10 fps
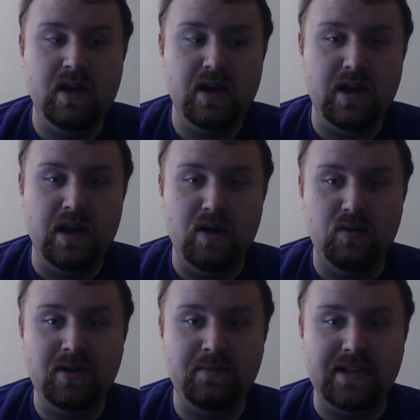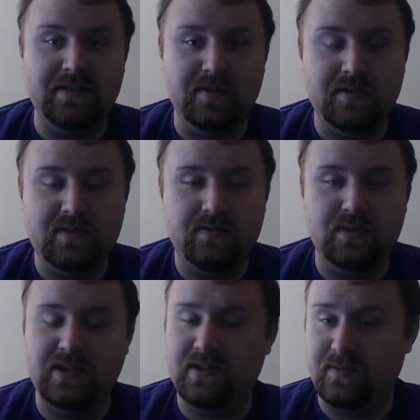Wooden pencils,
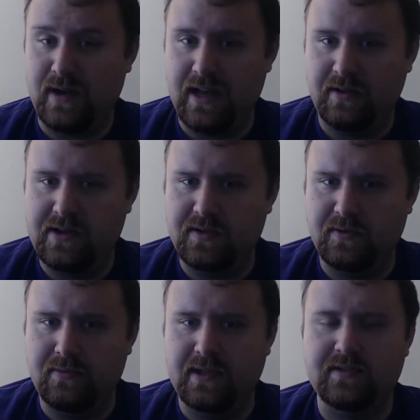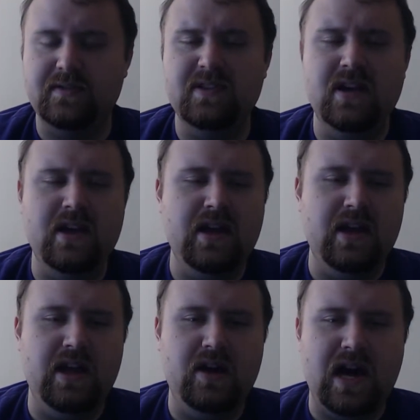which is this is why I don't use wooden pencils.
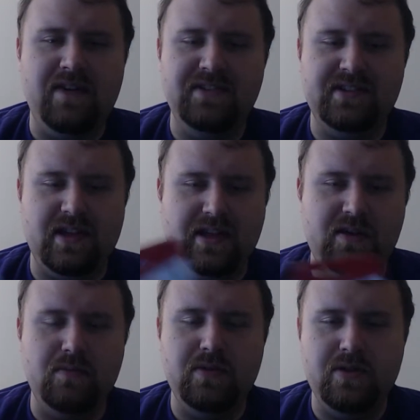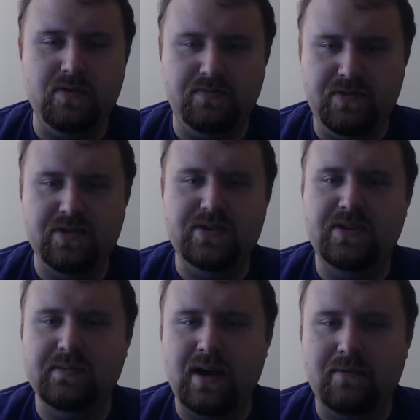Obviously, like you'll use
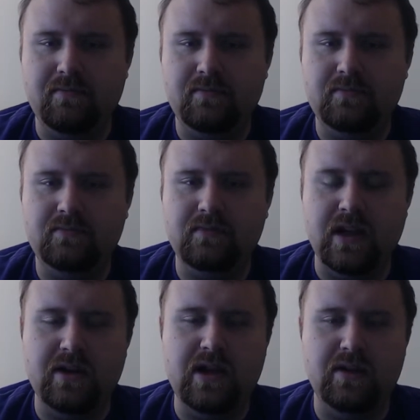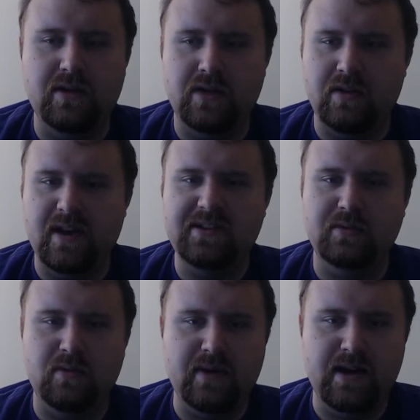them up. Either the eraser
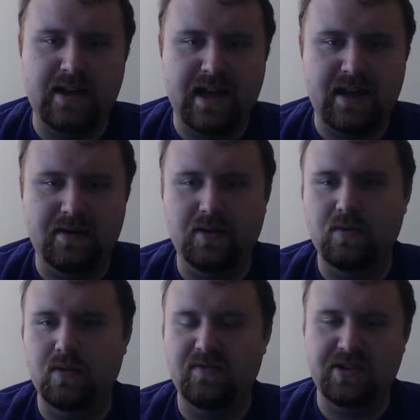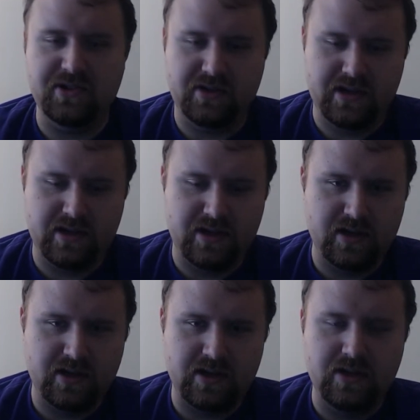will wear down, or eventually
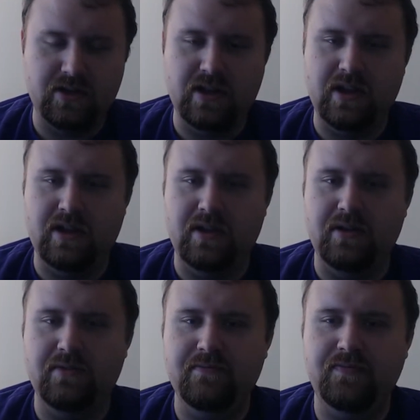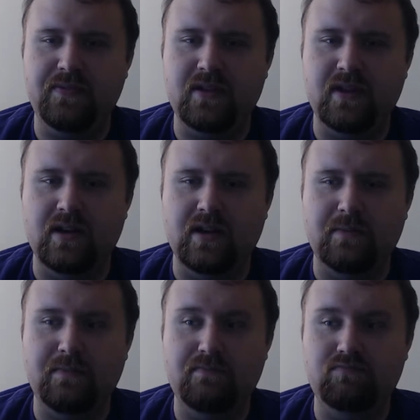the uh,
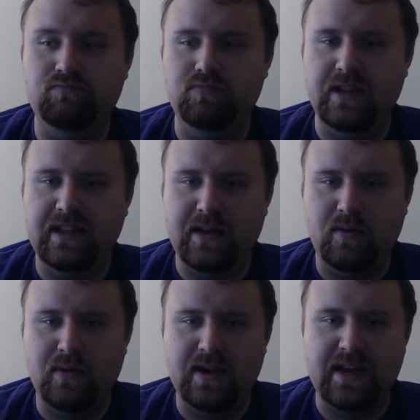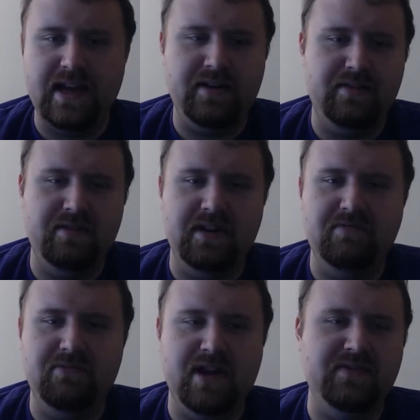the lead will wear down, and
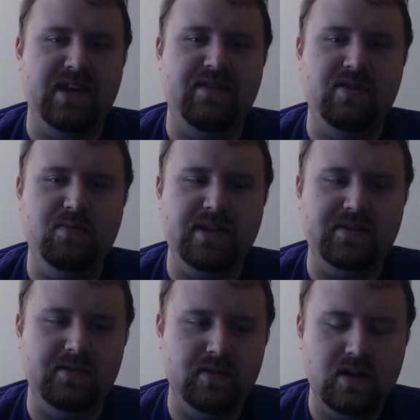then you have to have a new pencil.